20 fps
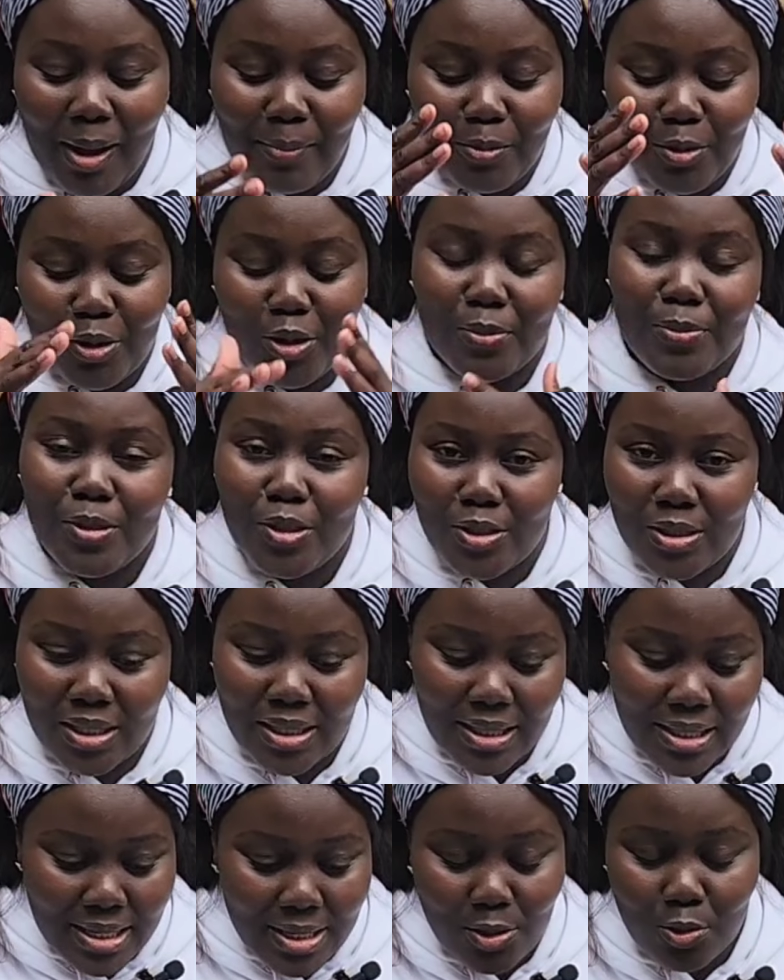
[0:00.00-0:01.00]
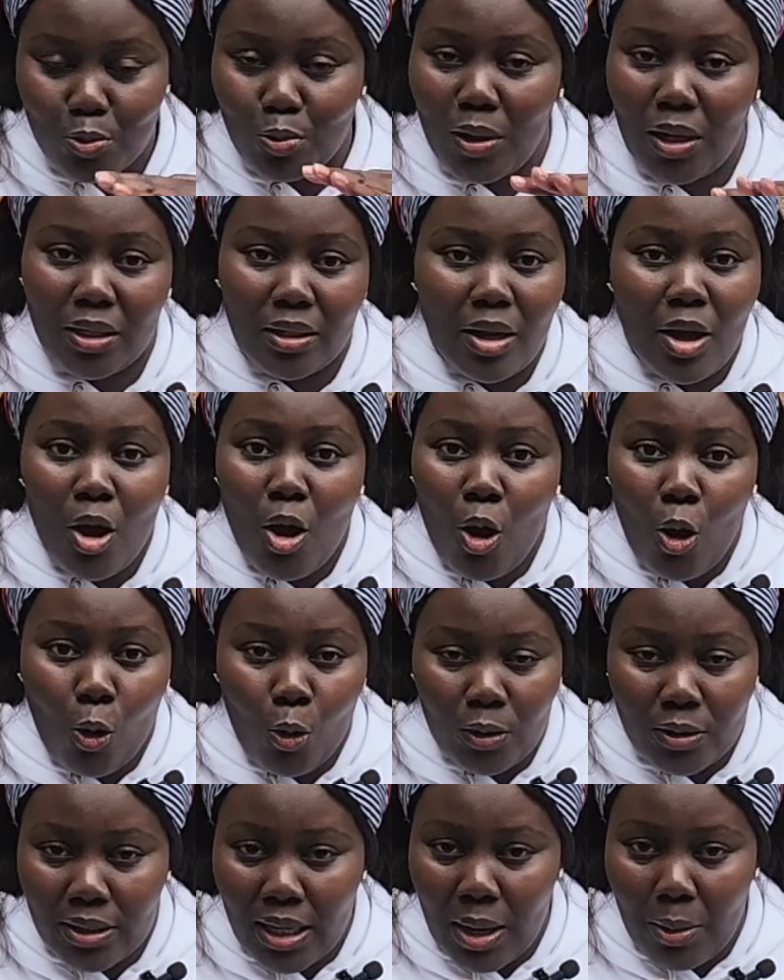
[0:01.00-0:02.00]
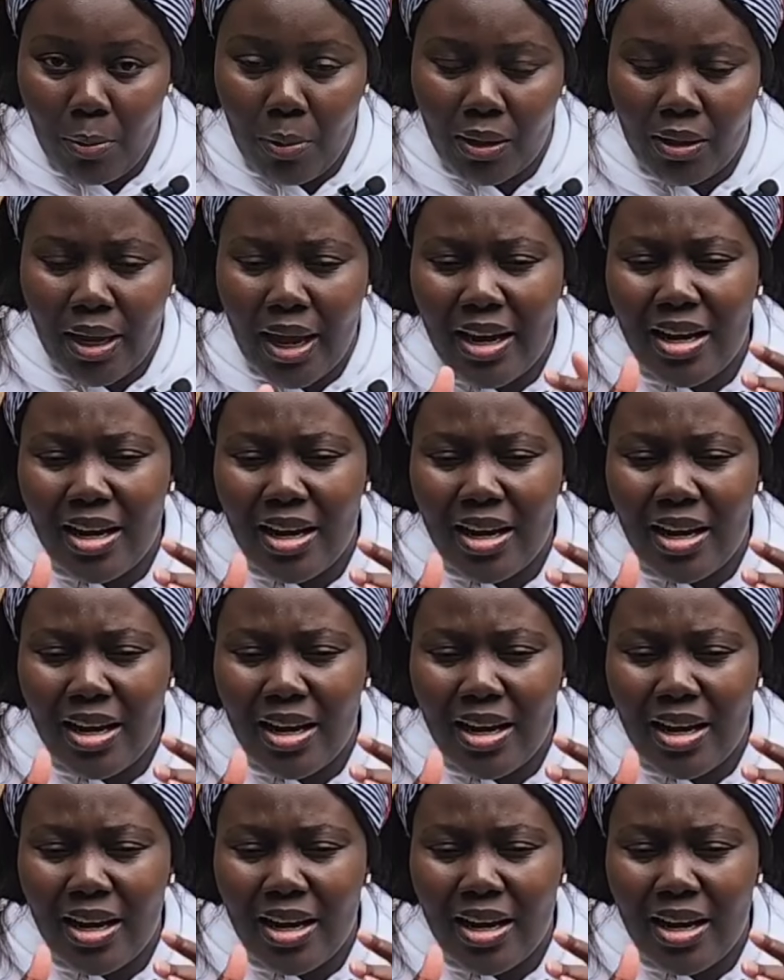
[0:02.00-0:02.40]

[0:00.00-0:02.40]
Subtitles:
I'm going to be using this one or that one.